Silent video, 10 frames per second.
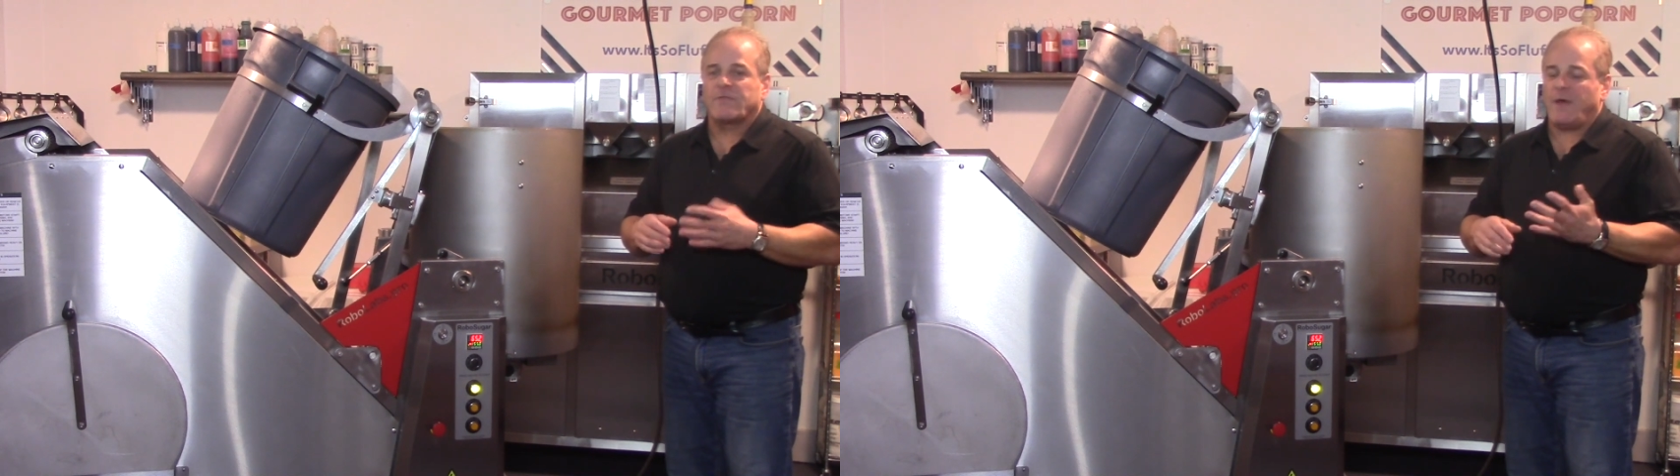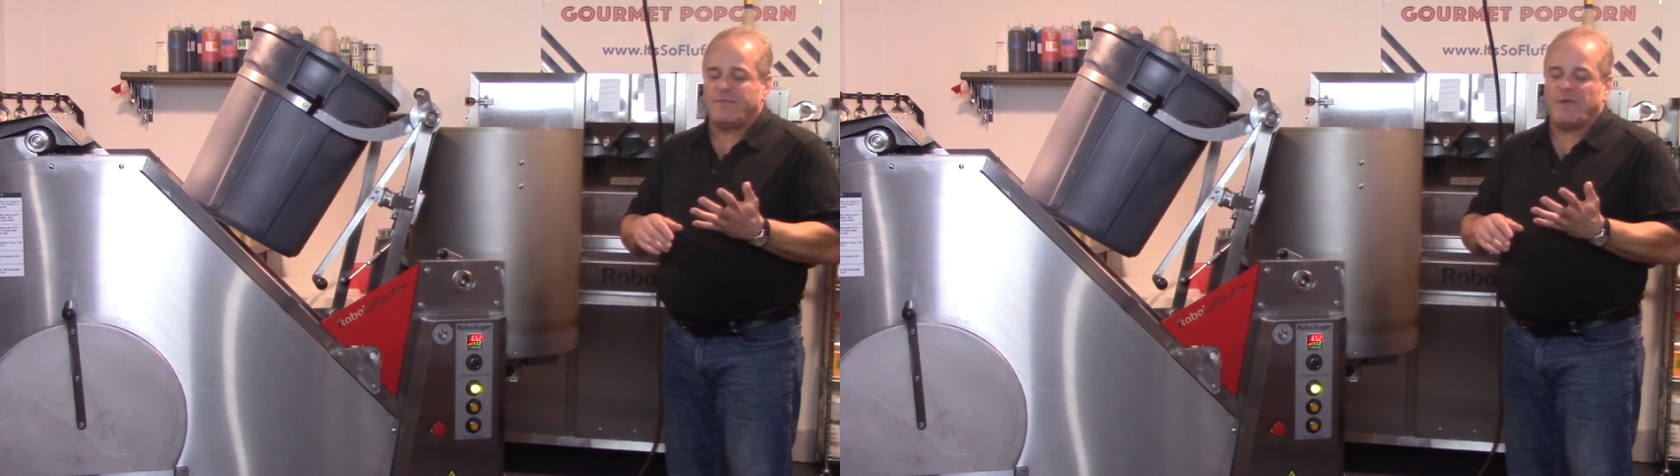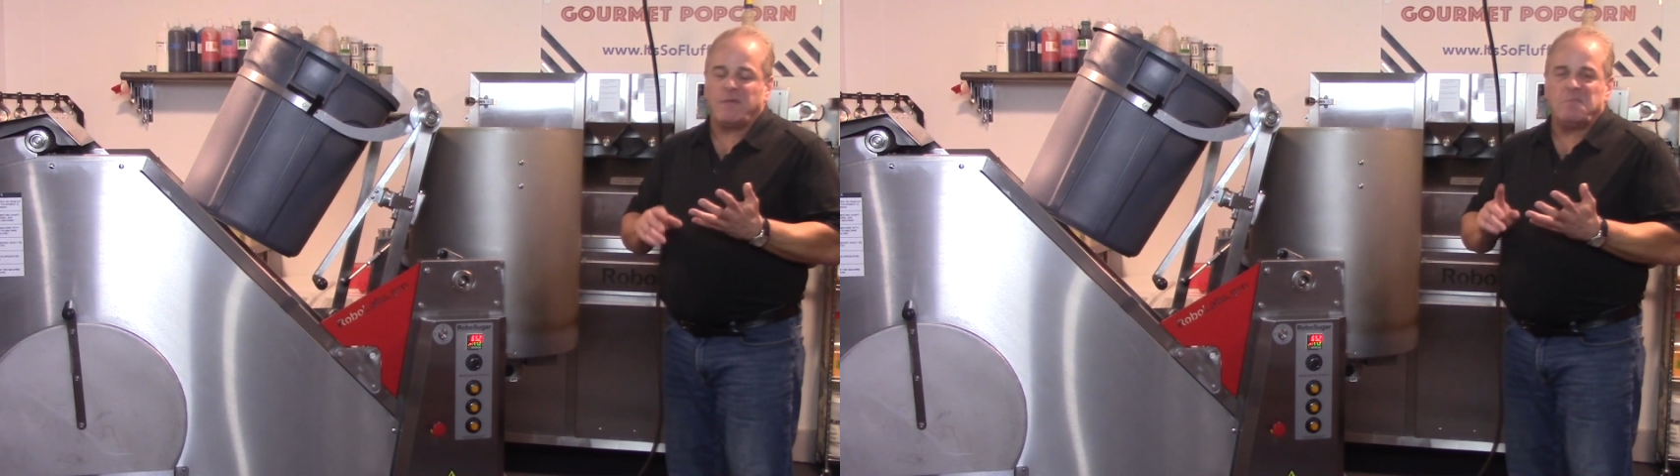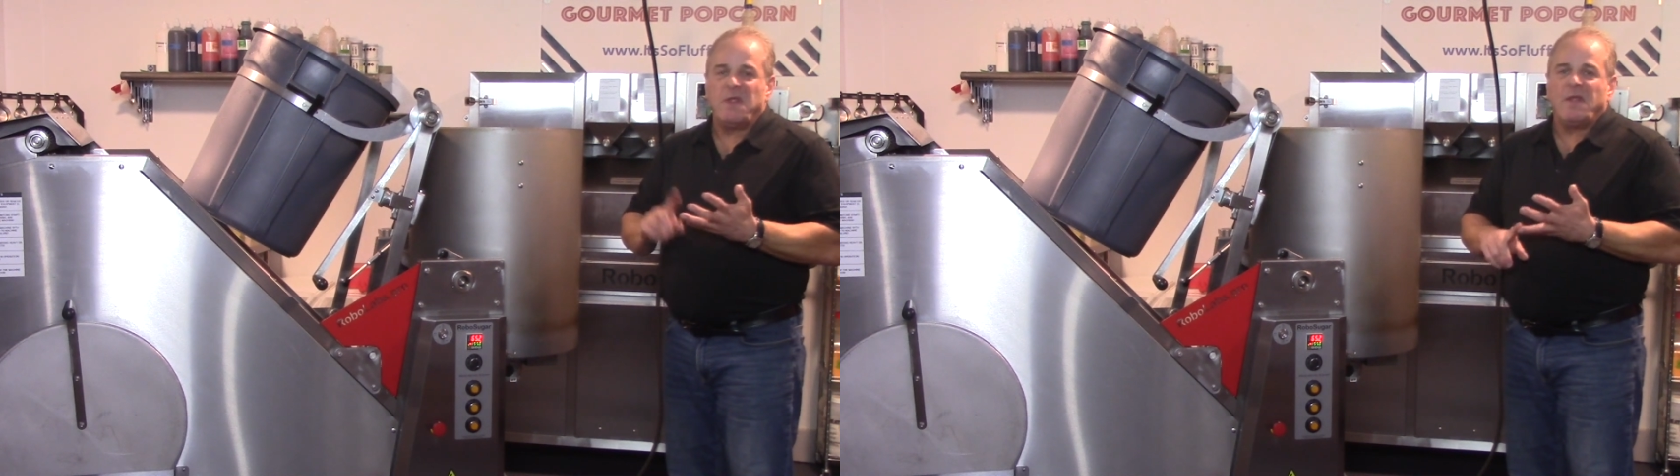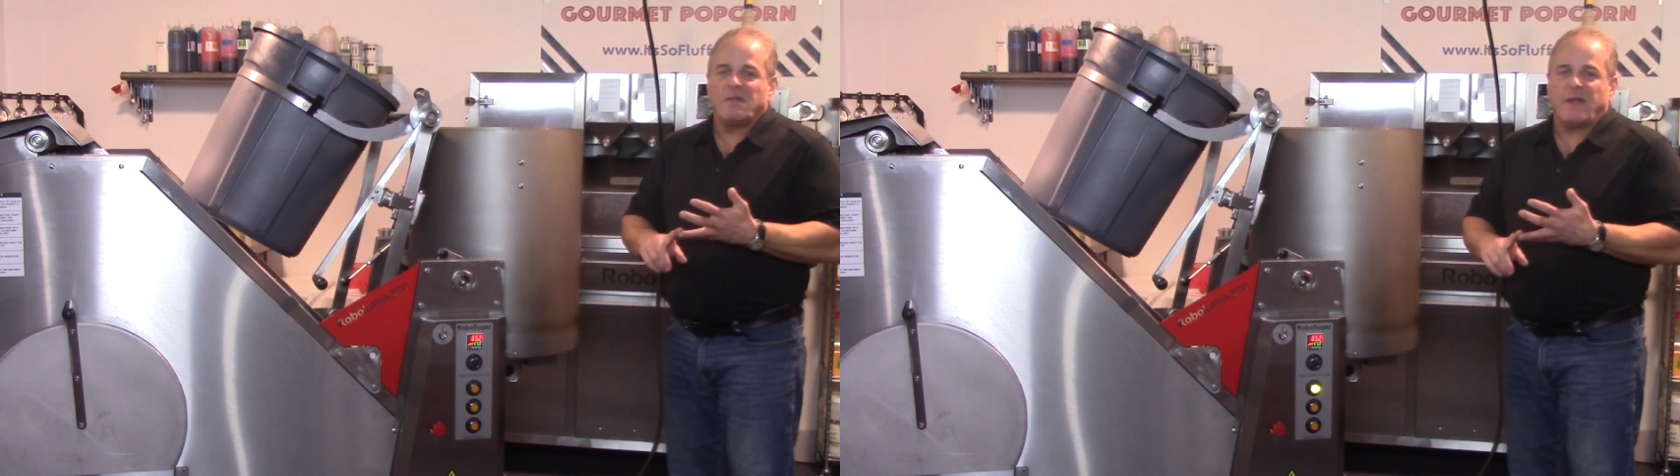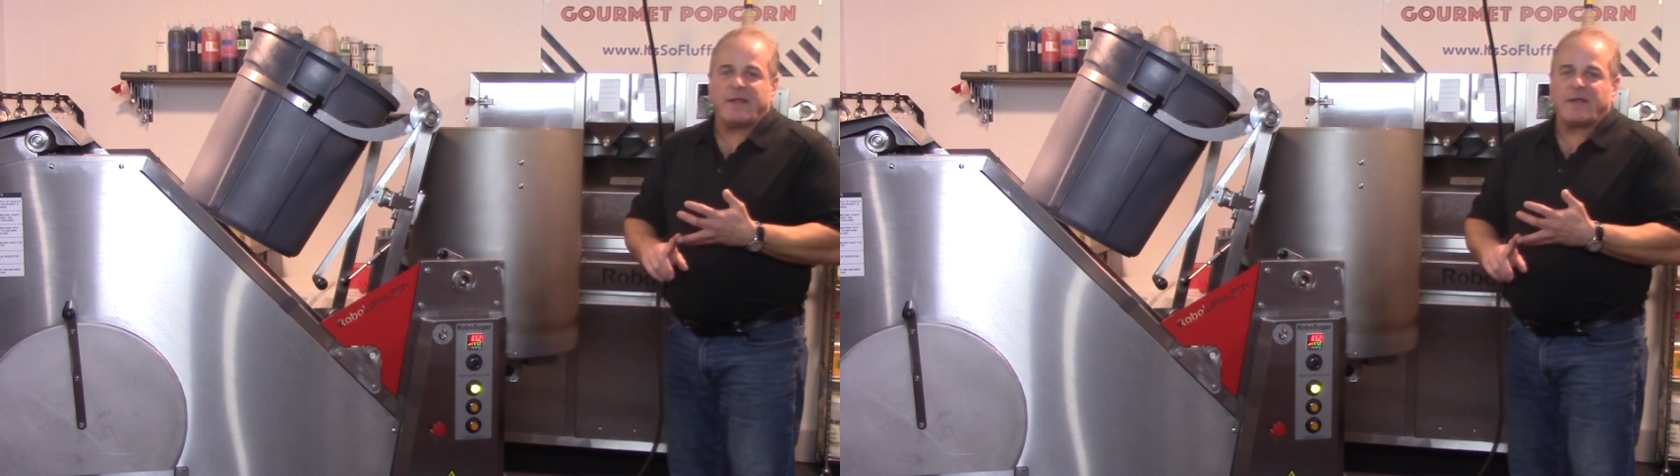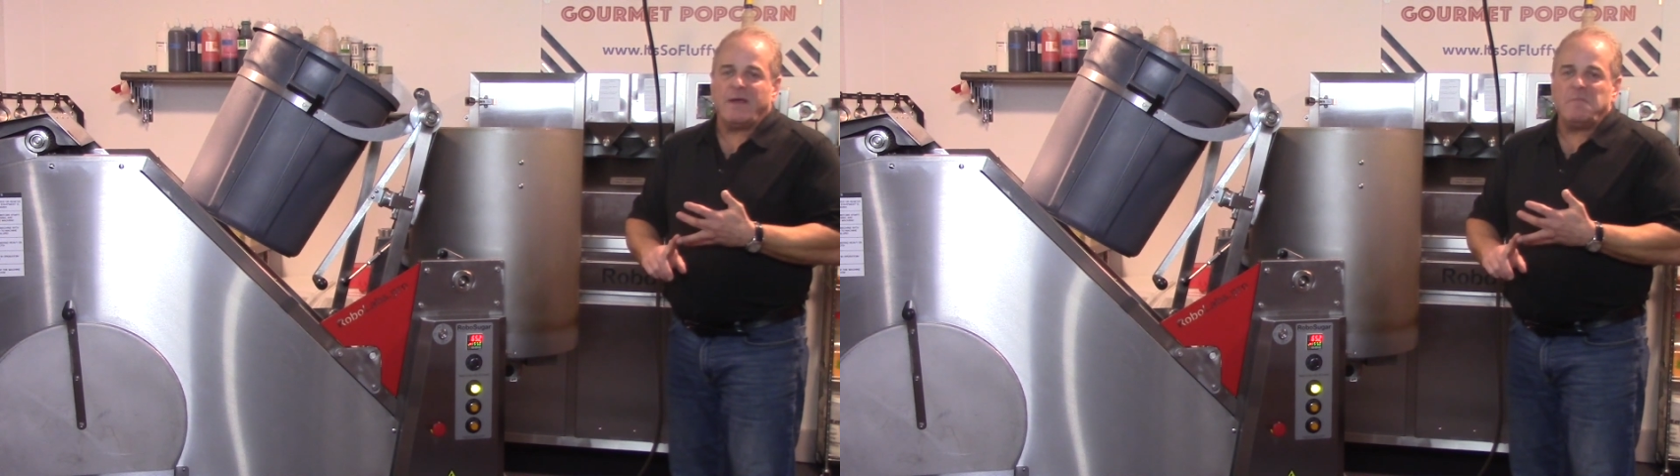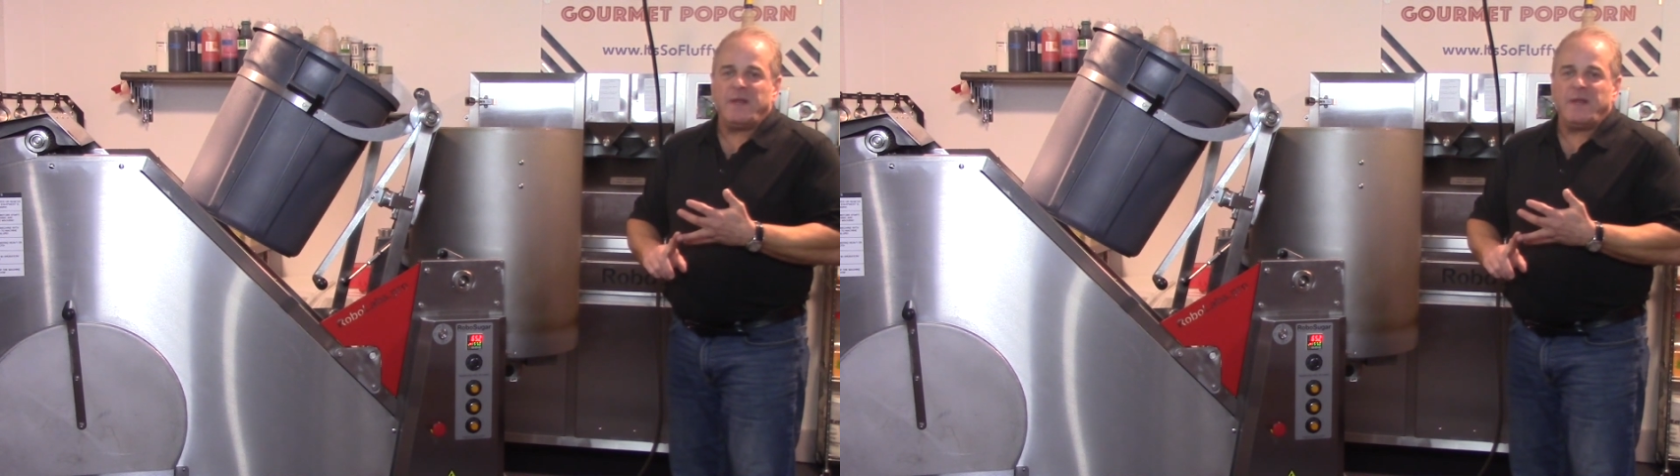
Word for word: So I've done like uh,